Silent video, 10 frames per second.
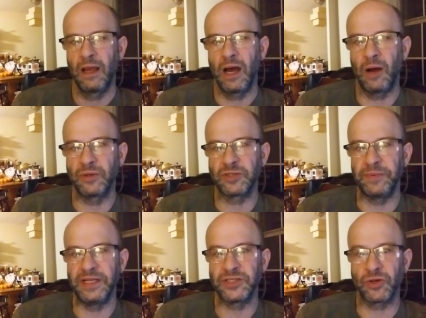uh, which
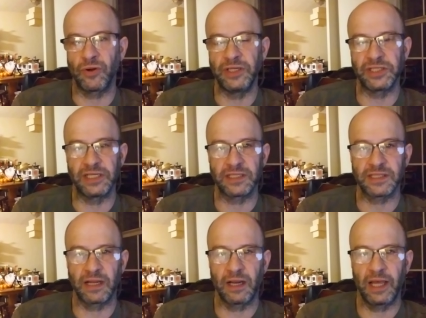means they're going to get
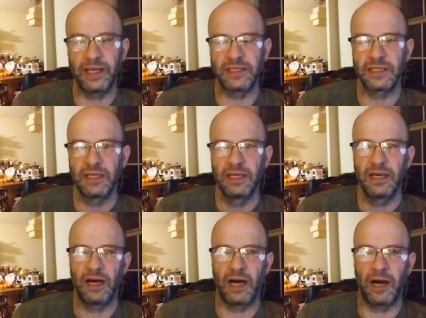sunlight.
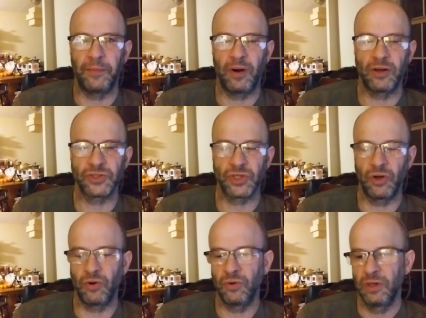Um,
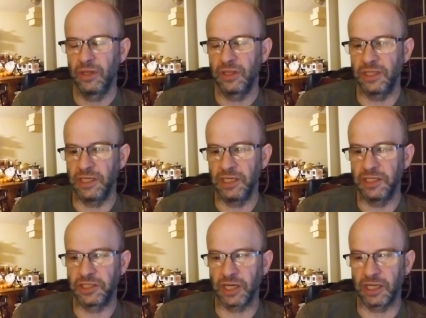also, the
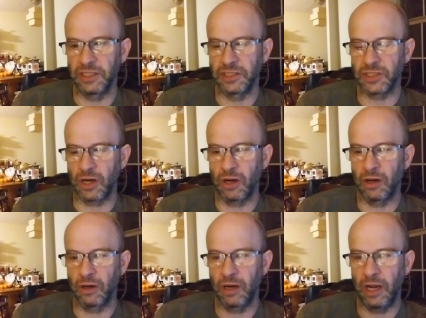chickens
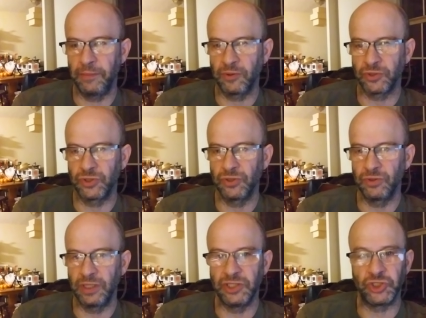are able to
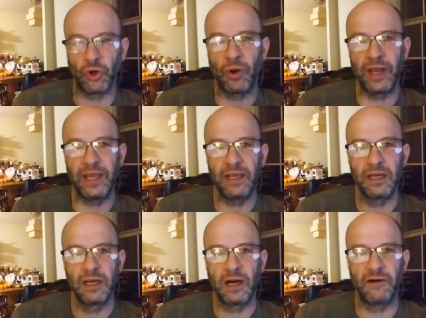enjoy
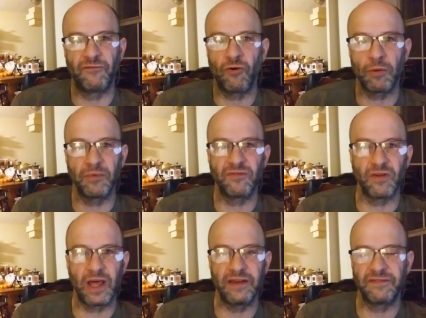a form of
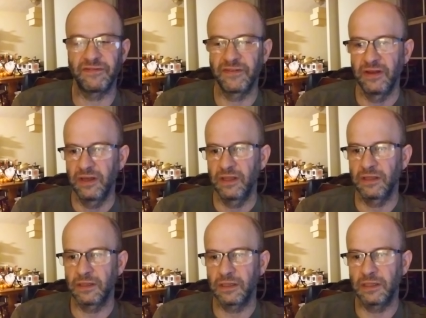life uh,
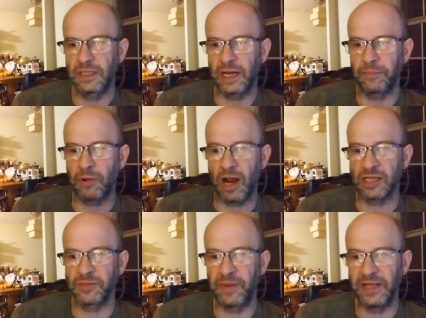that
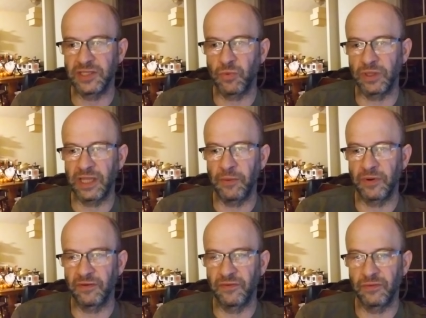approximates what they would
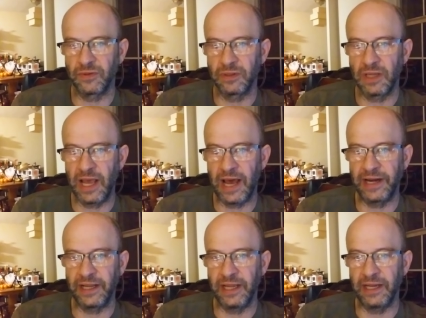have had
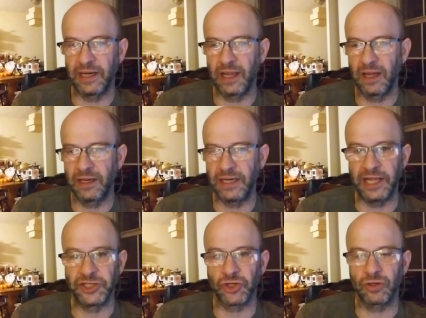in uh,
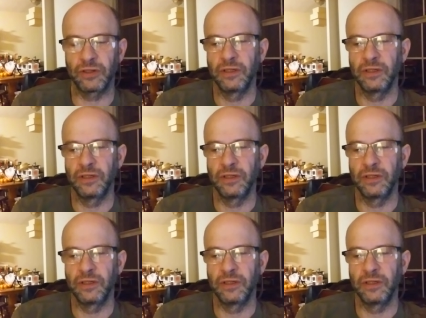nature,